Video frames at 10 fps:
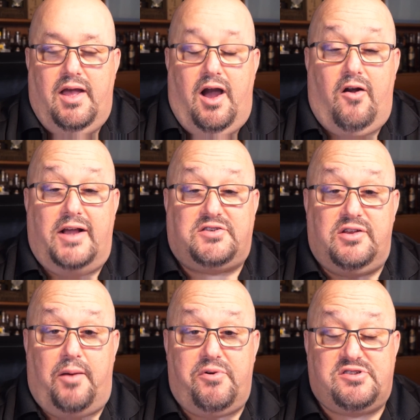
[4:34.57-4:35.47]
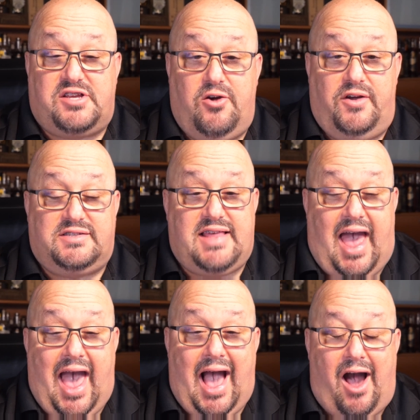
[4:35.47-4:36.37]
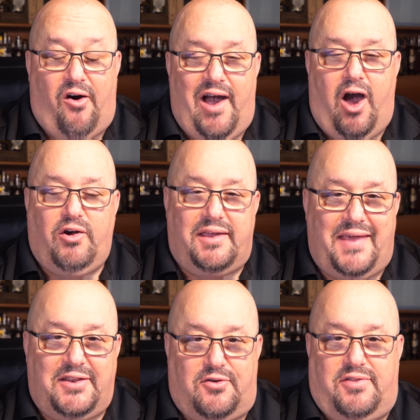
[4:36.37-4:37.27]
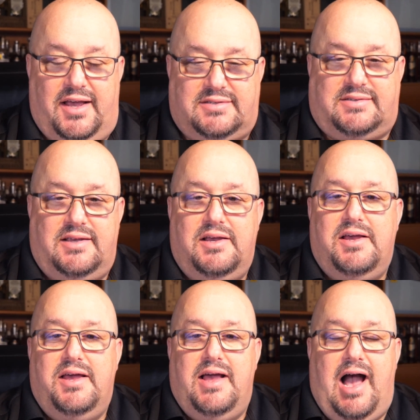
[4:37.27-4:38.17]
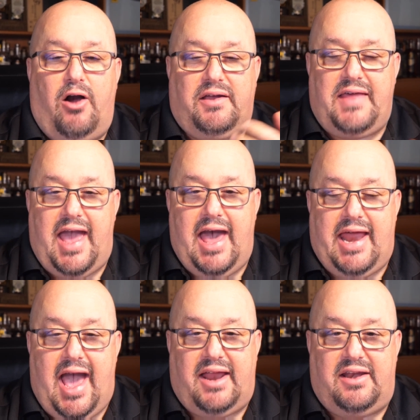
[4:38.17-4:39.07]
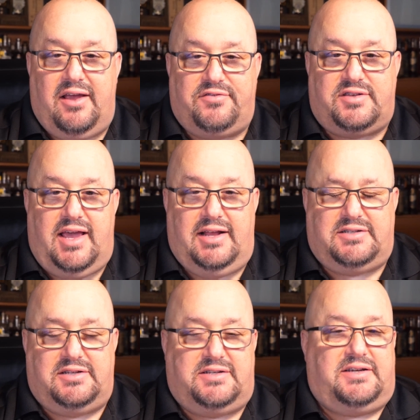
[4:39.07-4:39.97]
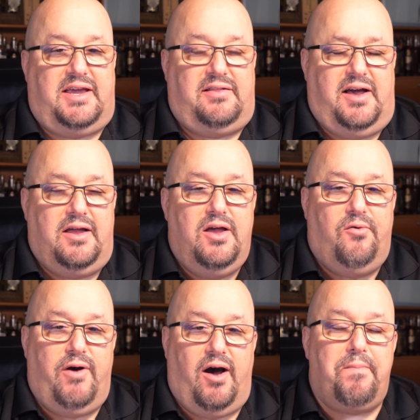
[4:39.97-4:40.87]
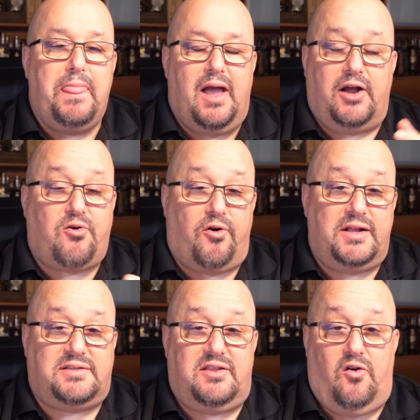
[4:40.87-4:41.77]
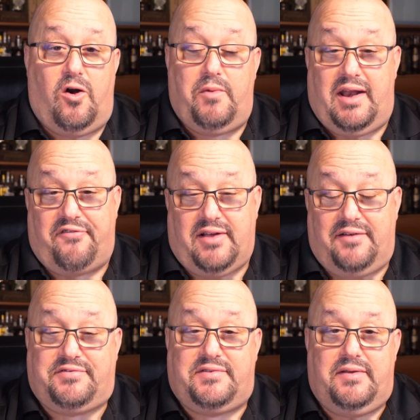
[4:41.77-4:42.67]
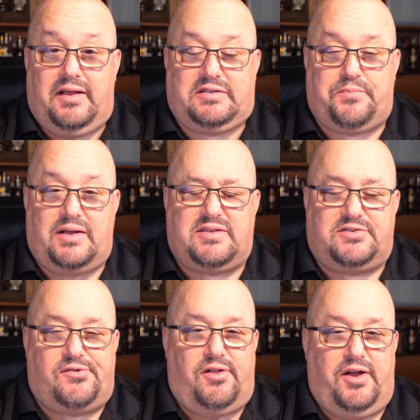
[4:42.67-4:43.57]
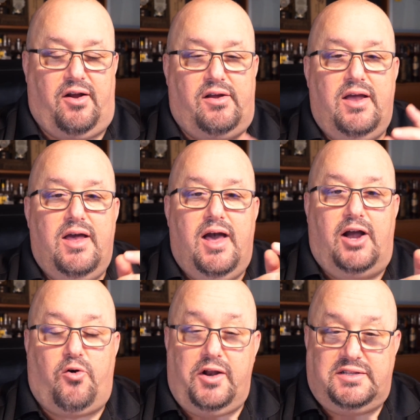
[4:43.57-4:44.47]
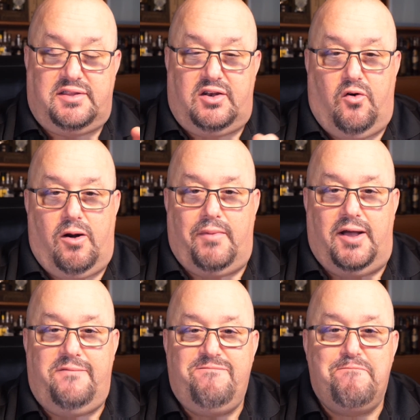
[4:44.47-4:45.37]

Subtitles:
All right, so number two is the how. How can they do this? How can they add additives into tequila? Well, according to the norma, and I've expressed this earlier, according to the norma,